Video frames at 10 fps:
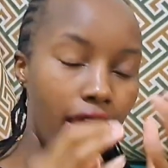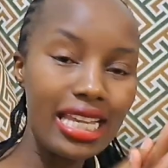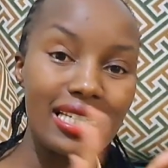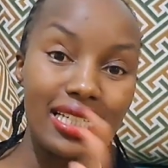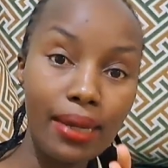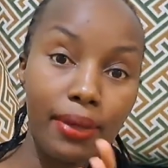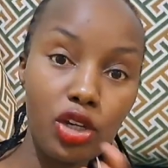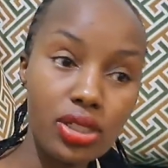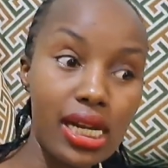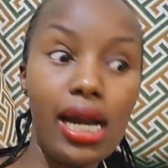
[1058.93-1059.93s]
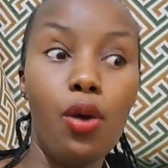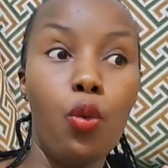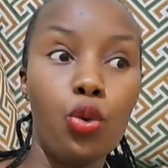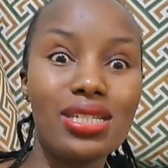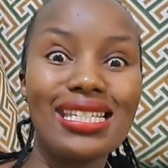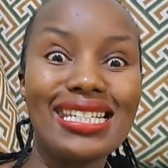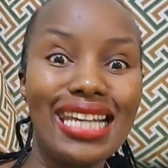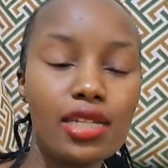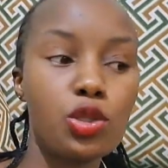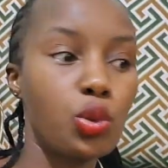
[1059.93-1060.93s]
There's a time my daughter was
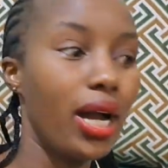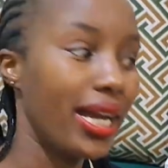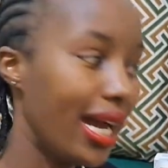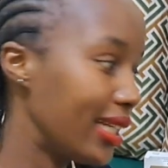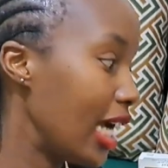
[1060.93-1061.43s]
next to a cat.